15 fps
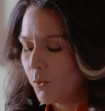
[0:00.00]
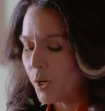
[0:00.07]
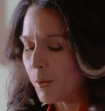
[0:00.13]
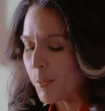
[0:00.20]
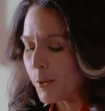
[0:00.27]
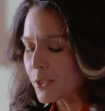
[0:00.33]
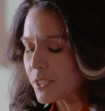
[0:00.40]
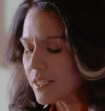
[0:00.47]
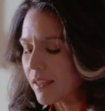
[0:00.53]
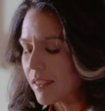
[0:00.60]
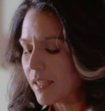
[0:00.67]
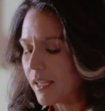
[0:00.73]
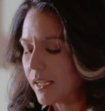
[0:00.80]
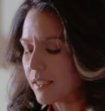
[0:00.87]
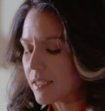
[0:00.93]
When a person
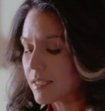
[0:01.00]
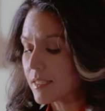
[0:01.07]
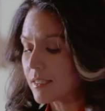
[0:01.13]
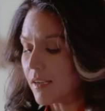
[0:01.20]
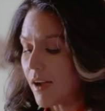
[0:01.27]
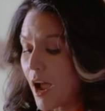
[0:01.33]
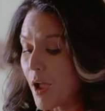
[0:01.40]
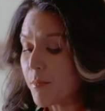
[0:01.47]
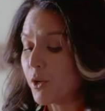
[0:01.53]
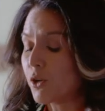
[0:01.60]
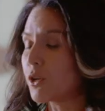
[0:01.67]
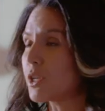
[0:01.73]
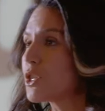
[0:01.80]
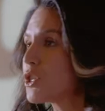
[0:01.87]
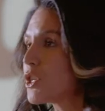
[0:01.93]
thinks, I'm a
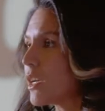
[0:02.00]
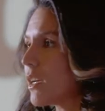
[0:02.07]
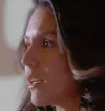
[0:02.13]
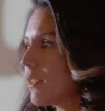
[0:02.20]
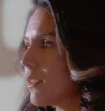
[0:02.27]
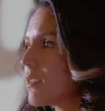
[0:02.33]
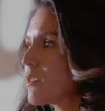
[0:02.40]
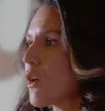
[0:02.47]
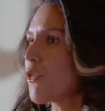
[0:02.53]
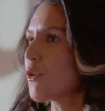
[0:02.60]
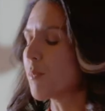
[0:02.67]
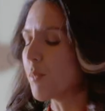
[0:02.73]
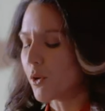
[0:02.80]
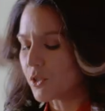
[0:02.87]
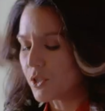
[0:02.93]
Christian, this
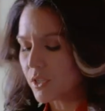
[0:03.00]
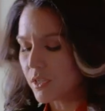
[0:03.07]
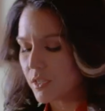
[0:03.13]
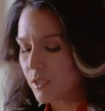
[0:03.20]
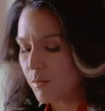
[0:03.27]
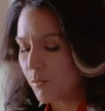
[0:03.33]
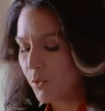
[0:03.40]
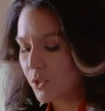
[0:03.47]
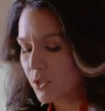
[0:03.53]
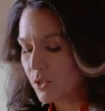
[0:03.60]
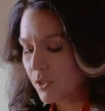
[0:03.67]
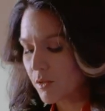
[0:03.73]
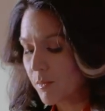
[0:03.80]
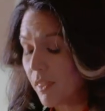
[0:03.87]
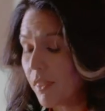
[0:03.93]
other person is a
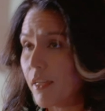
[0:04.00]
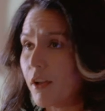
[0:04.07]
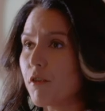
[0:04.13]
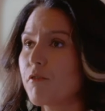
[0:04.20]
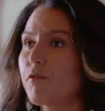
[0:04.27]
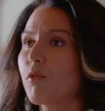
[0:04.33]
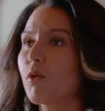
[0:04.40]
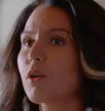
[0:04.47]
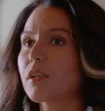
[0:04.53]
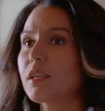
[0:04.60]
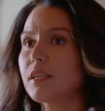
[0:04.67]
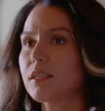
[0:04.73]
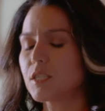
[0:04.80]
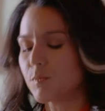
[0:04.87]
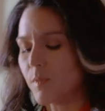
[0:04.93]
Muslim, and therefore
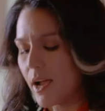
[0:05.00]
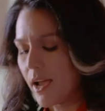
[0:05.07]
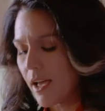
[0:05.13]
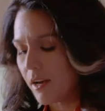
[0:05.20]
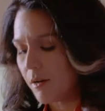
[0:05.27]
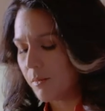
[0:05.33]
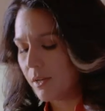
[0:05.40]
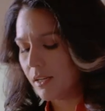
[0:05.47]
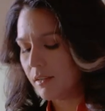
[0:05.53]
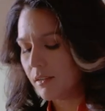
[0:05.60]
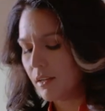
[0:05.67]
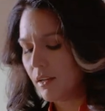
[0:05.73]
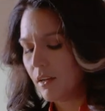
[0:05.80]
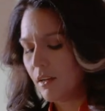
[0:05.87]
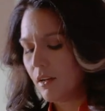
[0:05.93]
he is my enemy,
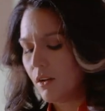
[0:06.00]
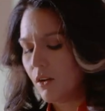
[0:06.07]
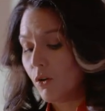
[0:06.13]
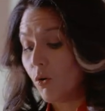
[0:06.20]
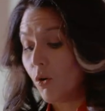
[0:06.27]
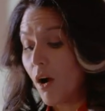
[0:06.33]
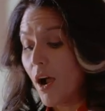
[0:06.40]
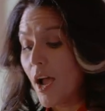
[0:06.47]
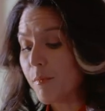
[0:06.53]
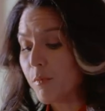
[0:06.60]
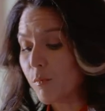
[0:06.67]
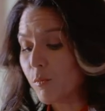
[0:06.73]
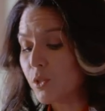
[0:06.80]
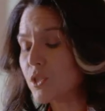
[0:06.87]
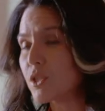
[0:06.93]
or
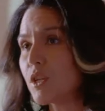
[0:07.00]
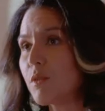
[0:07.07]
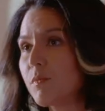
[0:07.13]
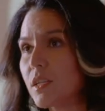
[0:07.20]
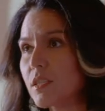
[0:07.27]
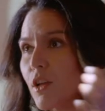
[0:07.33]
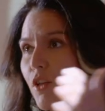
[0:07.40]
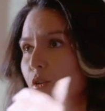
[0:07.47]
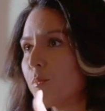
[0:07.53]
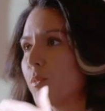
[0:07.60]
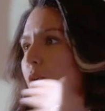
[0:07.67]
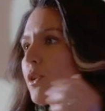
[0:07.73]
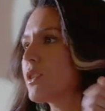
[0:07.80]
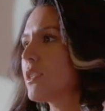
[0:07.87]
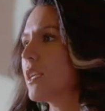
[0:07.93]
I'm a Muslim, this other
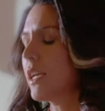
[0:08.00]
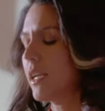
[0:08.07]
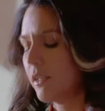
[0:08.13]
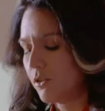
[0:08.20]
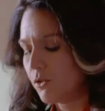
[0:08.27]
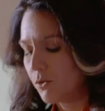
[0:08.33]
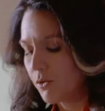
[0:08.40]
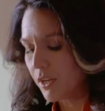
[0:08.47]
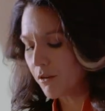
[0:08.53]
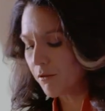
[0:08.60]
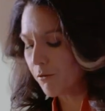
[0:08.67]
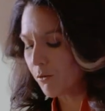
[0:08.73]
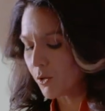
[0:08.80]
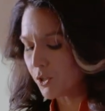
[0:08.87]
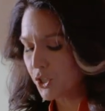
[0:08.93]
person a Hindu,
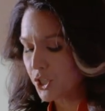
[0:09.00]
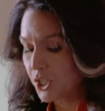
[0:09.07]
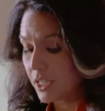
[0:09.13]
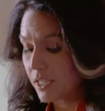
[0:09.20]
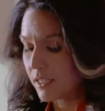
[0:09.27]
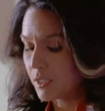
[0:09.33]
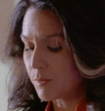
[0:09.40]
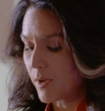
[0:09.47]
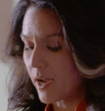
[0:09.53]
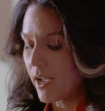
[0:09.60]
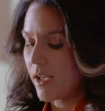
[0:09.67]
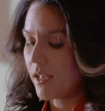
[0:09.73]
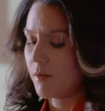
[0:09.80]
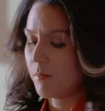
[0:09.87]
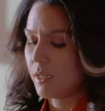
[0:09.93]
therefore she is my
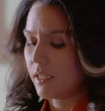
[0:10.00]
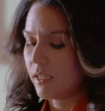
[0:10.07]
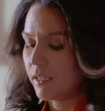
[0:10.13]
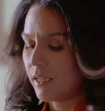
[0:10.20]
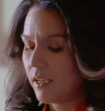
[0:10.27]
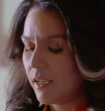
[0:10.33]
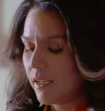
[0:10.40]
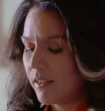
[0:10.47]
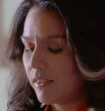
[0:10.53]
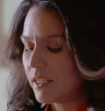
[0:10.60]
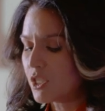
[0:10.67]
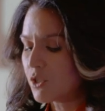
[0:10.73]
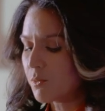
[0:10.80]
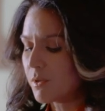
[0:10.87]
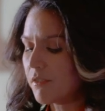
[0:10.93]
enemy,
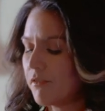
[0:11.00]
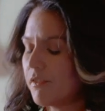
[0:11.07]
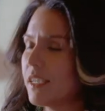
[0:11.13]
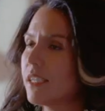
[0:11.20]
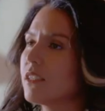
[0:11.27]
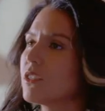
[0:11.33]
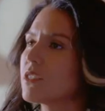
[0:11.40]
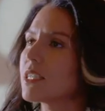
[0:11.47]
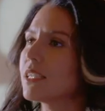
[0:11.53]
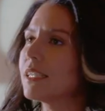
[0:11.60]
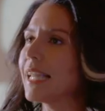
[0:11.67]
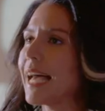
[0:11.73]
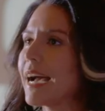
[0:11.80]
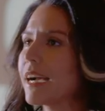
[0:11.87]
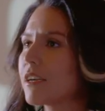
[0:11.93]
this reveals a
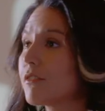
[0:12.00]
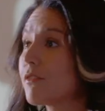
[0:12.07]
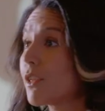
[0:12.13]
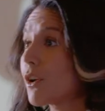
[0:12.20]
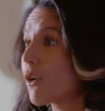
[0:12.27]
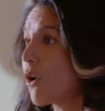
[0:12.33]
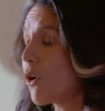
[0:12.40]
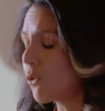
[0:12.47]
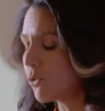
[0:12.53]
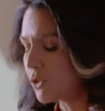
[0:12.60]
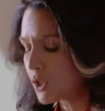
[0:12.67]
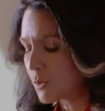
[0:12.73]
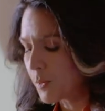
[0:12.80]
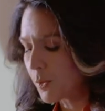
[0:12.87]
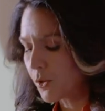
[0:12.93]
lack of their
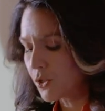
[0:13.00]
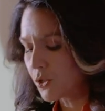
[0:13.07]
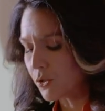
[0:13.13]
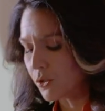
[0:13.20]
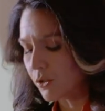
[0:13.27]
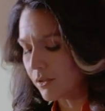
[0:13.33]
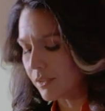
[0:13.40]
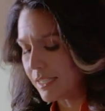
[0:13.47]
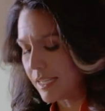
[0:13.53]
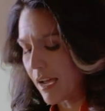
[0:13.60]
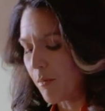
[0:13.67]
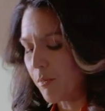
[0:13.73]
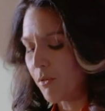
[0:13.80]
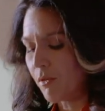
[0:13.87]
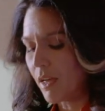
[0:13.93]
own spiritual
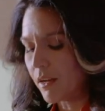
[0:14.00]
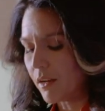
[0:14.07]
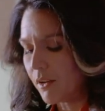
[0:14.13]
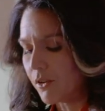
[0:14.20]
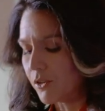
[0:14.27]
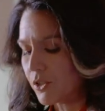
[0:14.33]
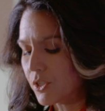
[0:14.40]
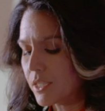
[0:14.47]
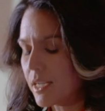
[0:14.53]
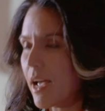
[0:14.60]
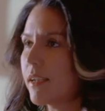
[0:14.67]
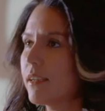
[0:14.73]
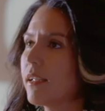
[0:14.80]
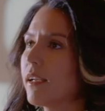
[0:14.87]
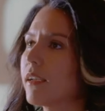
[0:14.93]
depth and
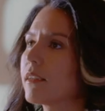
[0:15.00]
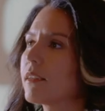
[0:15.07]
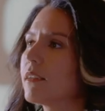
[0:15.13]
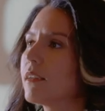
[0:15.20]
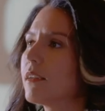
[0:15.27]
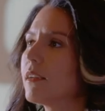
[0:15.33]
understanding.